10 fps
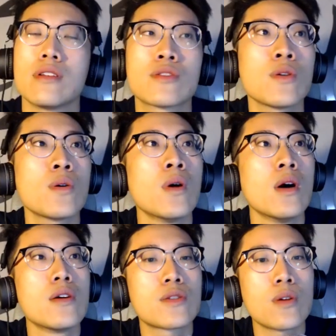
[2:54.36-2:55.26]
So
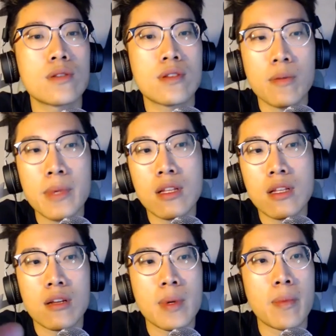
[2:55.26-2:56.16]
tell me a
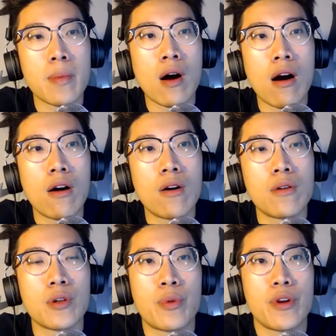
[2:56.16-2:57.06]
little bit about how
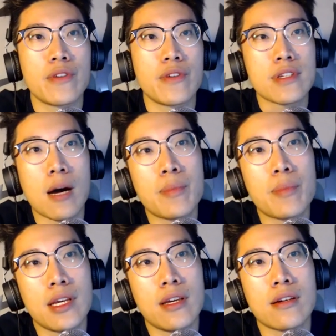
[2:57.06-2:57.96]
your previous
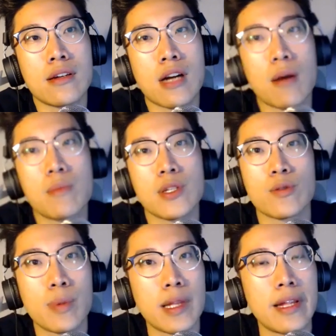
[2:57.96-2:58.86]
company comes
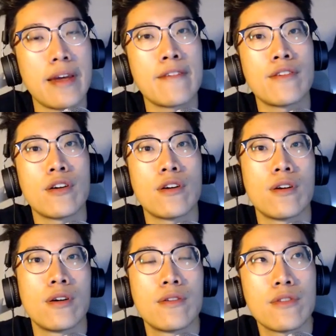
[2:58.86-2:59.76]
into play
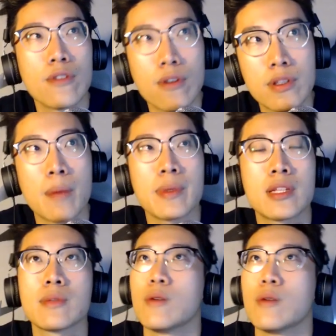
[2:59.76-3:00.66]
for
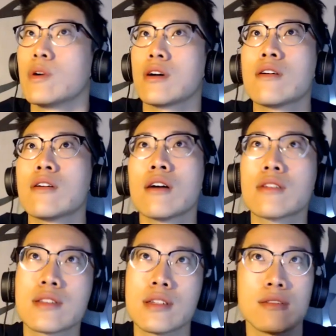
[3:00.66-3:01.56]
Debitum Network. How
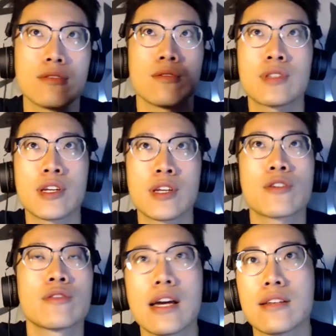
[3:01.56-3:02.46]
does it
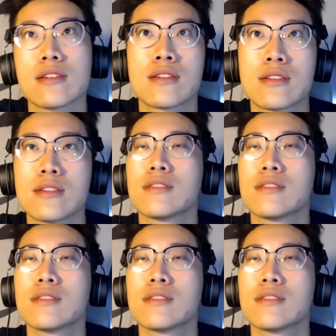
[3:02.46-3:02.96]
synchronizes?